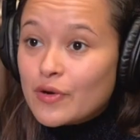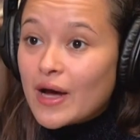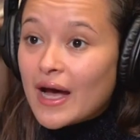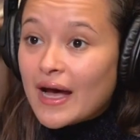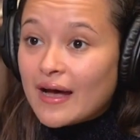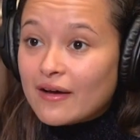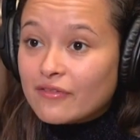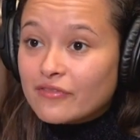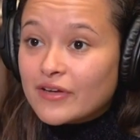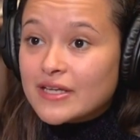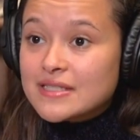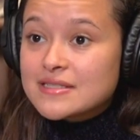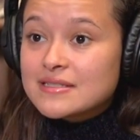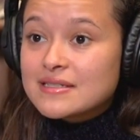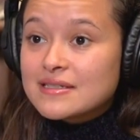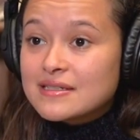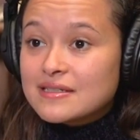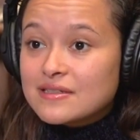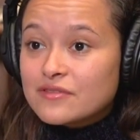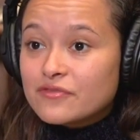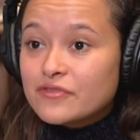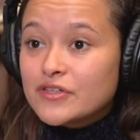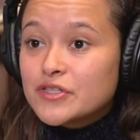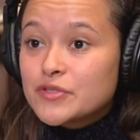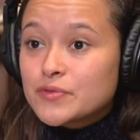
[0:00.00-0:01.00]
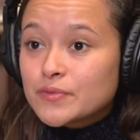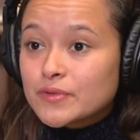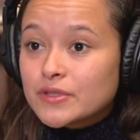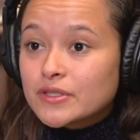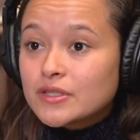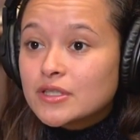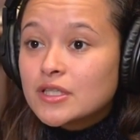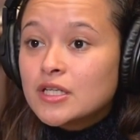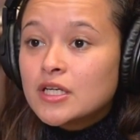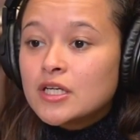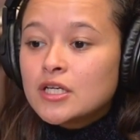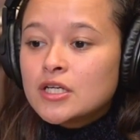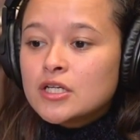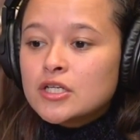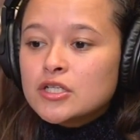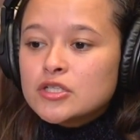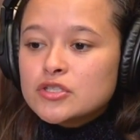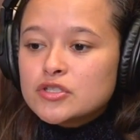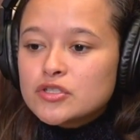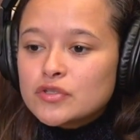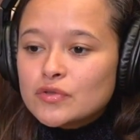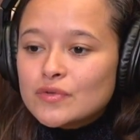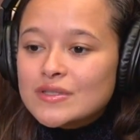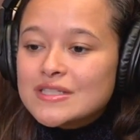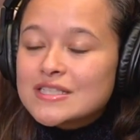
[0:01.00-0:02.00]
have as an individual
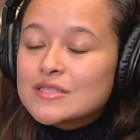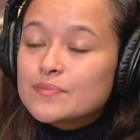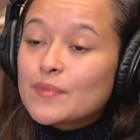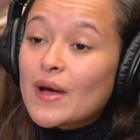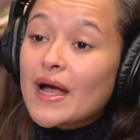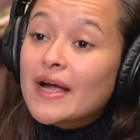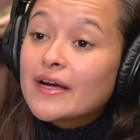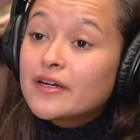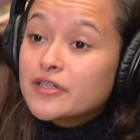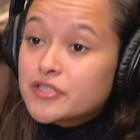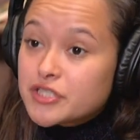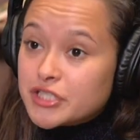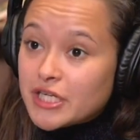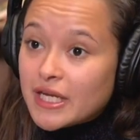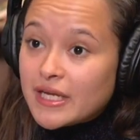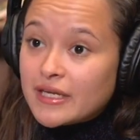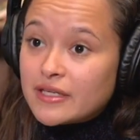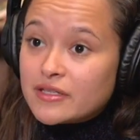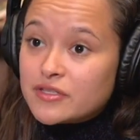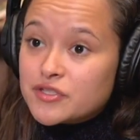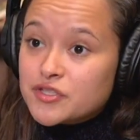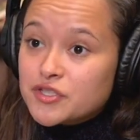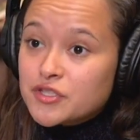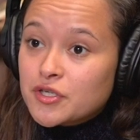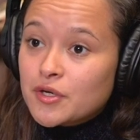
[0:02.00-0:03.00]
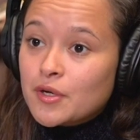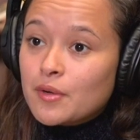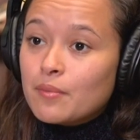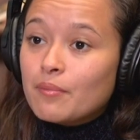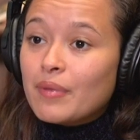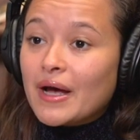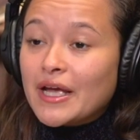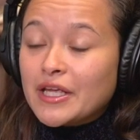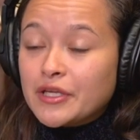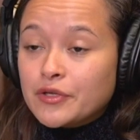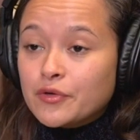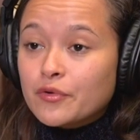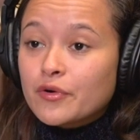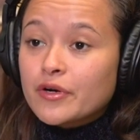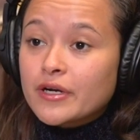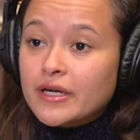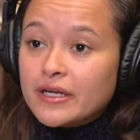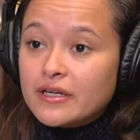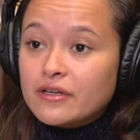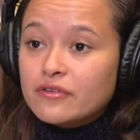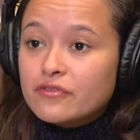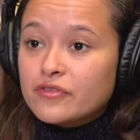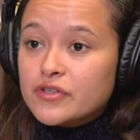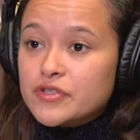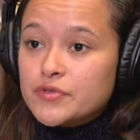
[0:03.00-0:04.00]
to inspire change by your
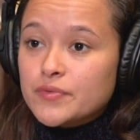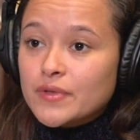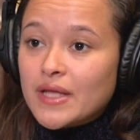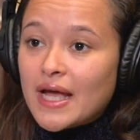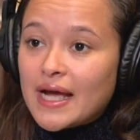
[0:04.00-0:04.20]
individual